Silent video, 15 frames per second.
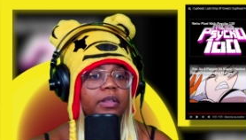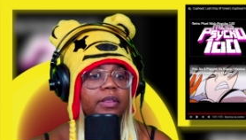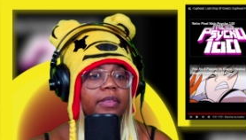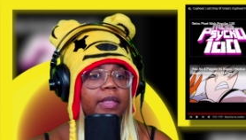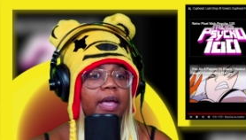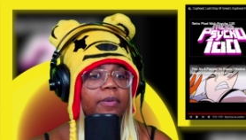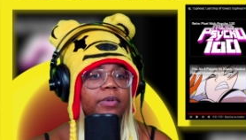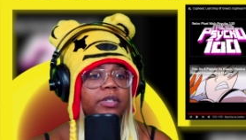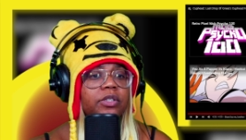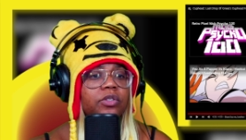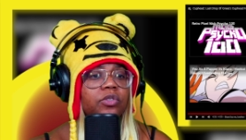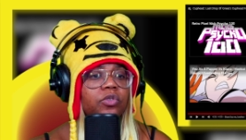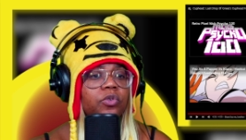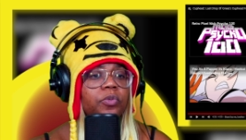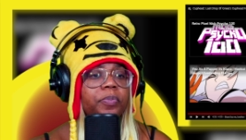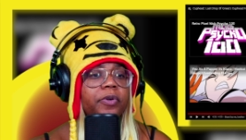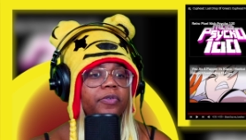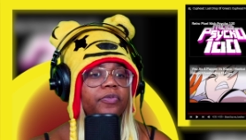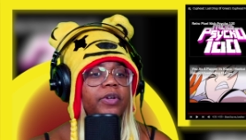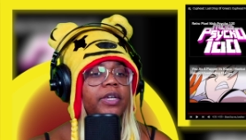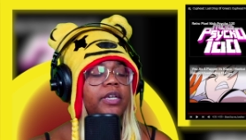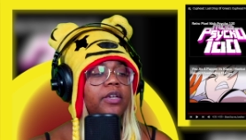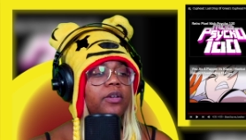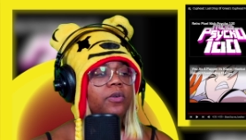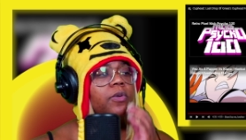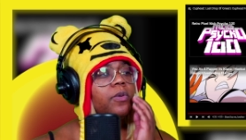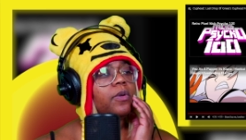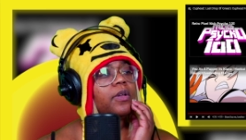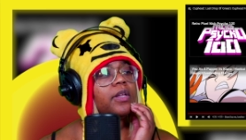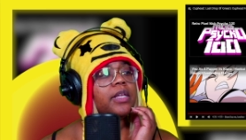That was super freaking
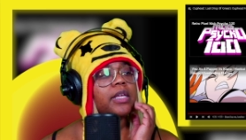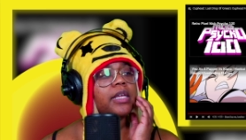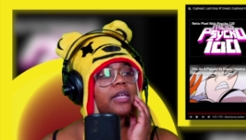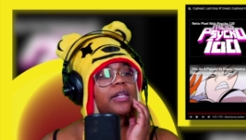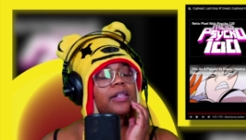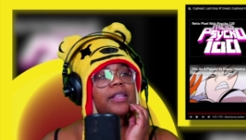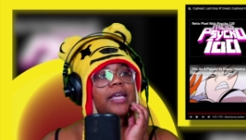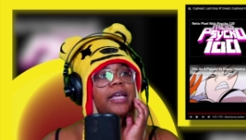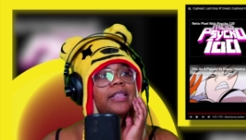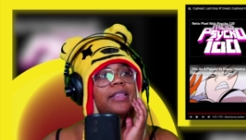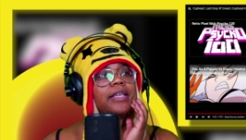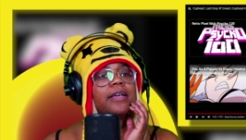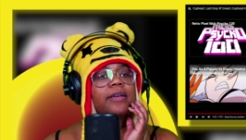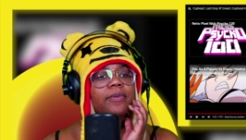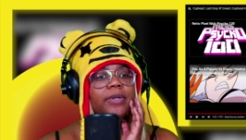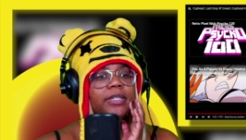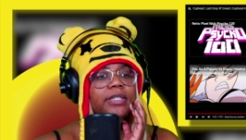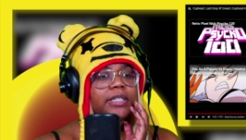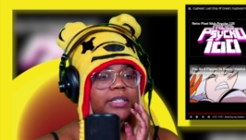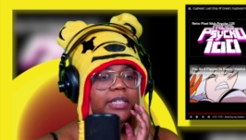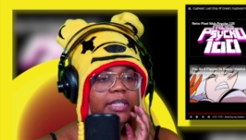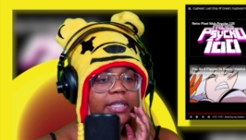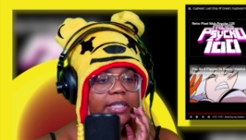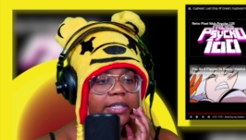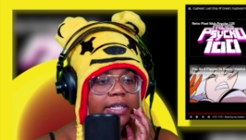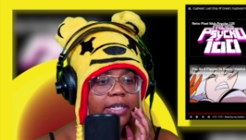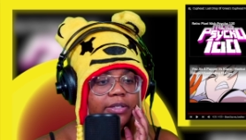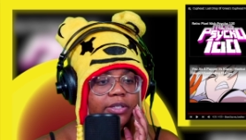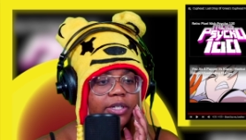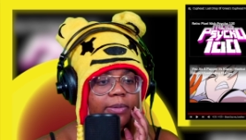cool. Like the what does it say this
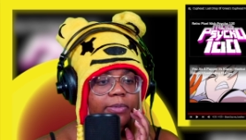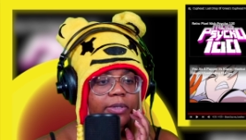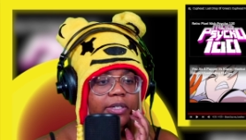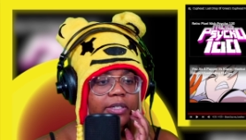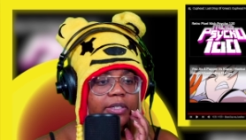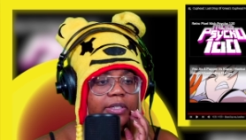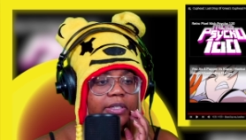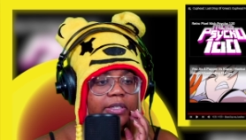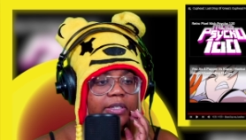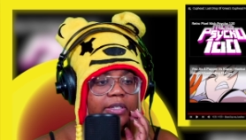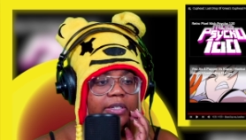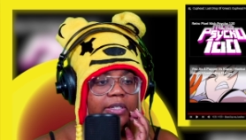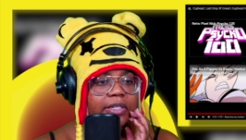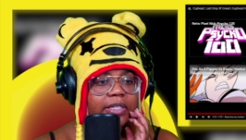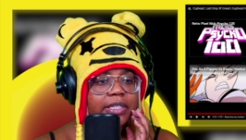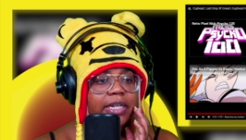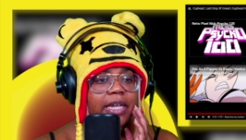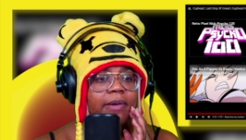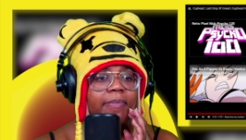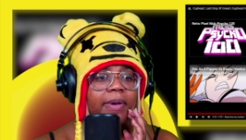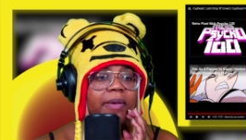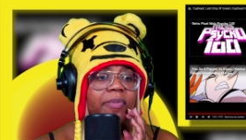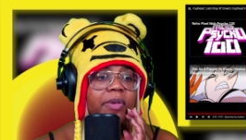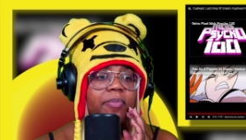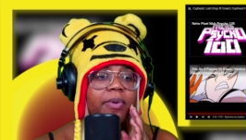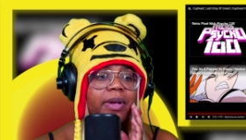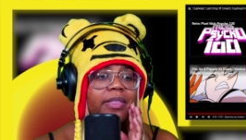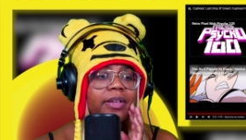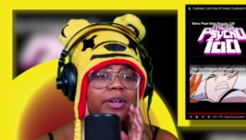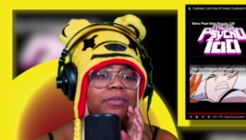last chapter? Stand by me,
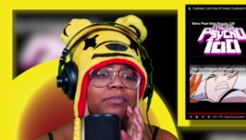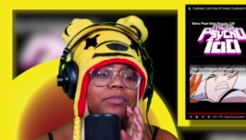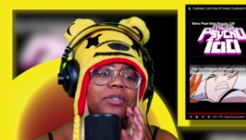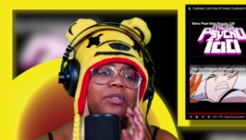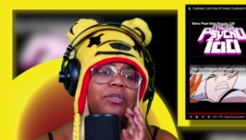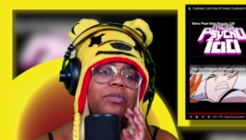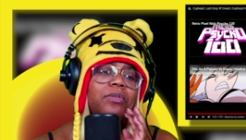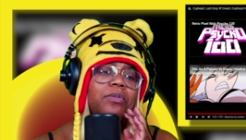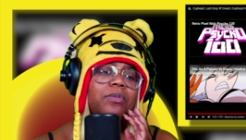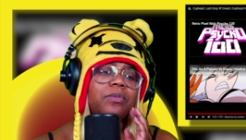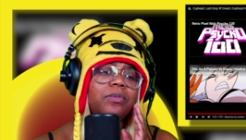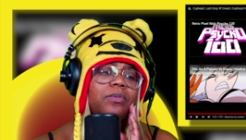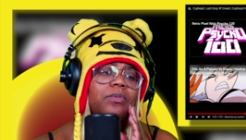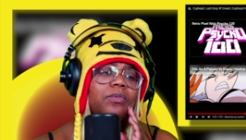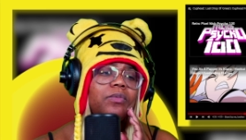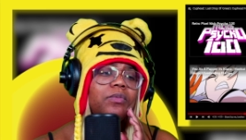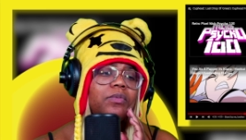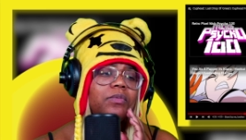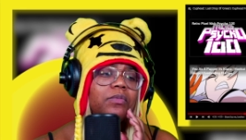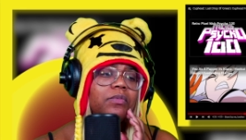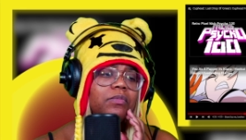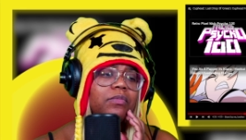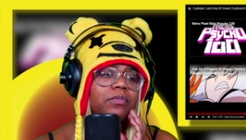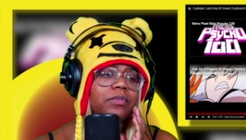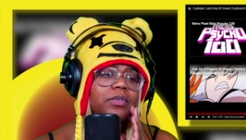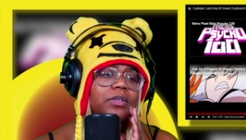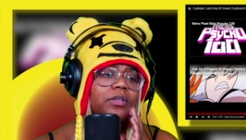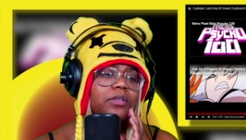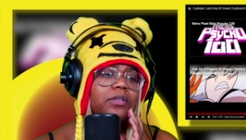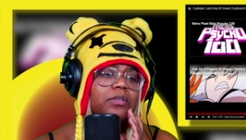brother. Oh.
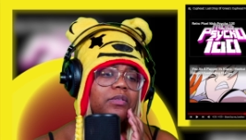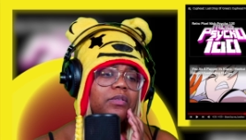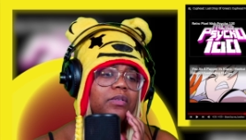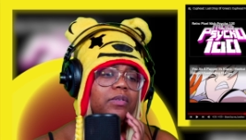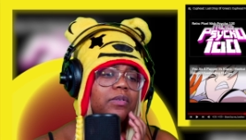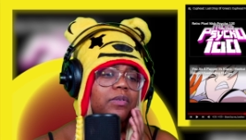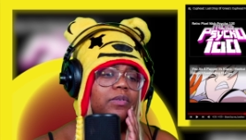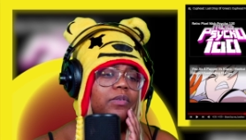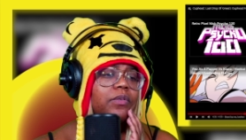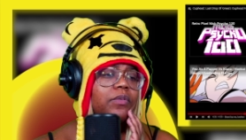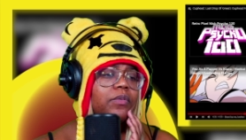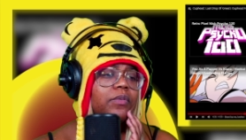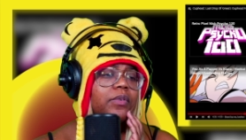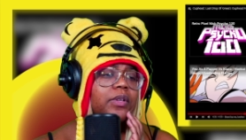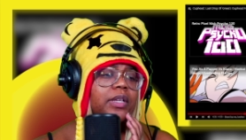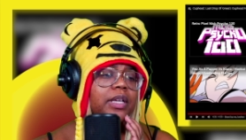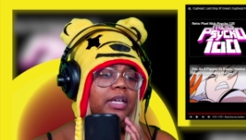Oh.